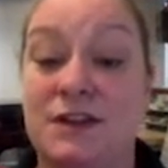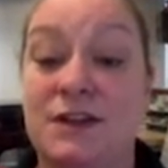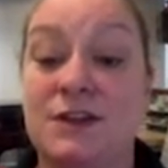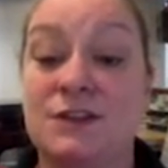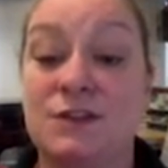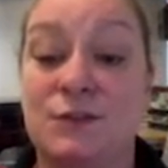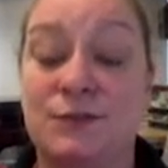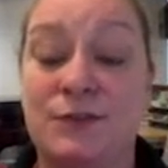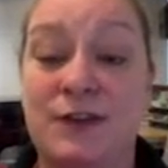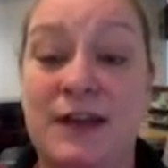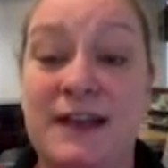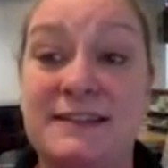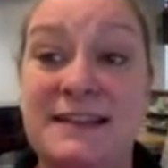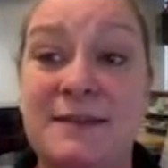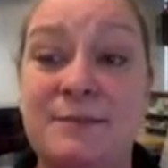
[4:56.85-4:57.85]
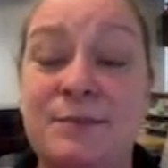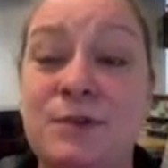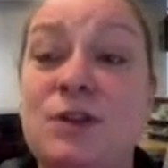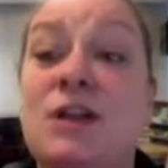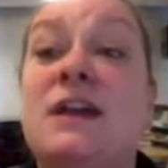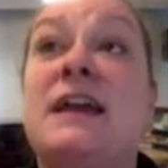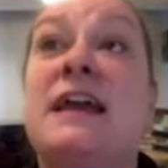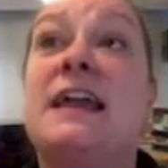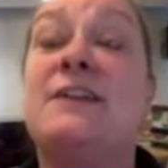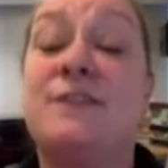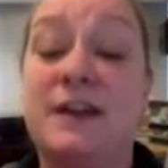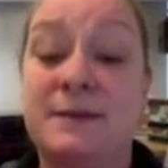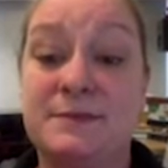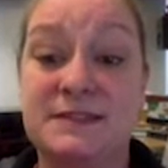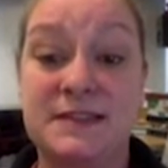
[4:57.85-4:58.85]
So for example, if
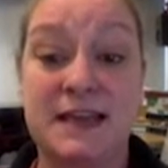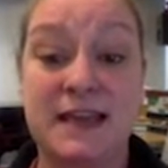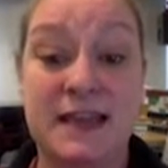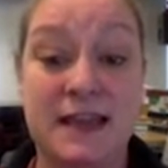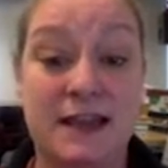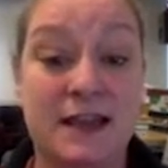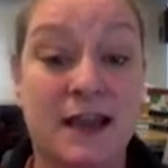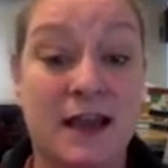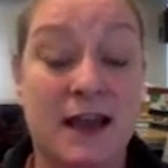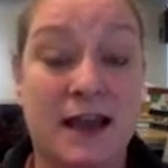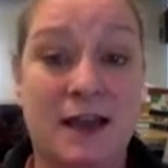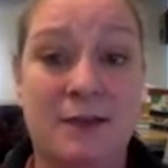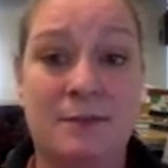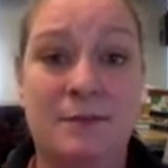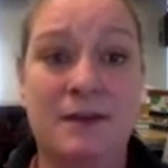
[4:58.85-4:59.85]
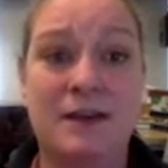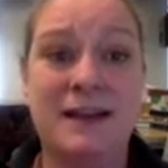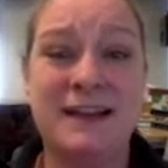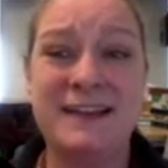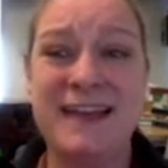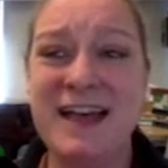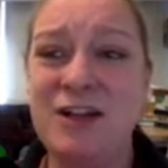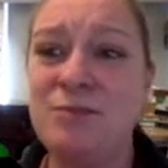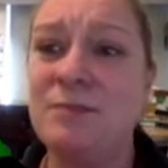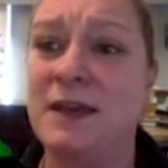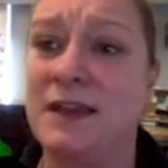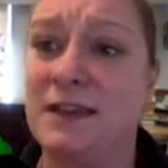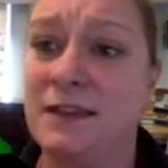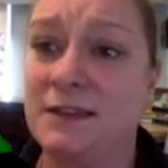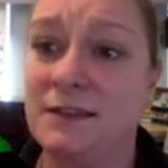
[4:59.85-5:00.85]
I'm saying, can you help
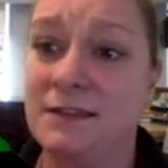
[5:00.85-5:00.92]
me?